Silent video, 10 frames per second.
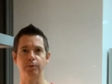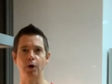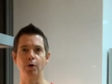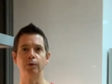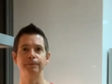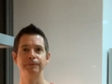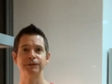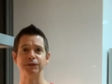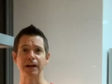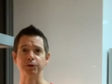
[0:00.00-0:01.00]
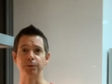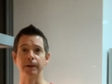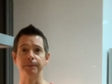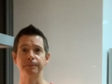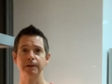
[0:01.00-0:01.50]
Poe's
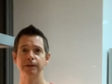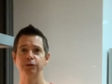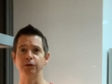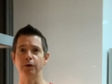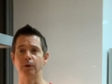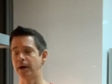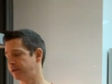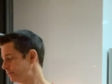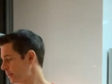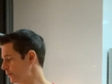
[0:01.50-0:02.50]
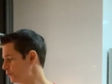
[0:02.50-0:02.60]
X-Wing. So I, I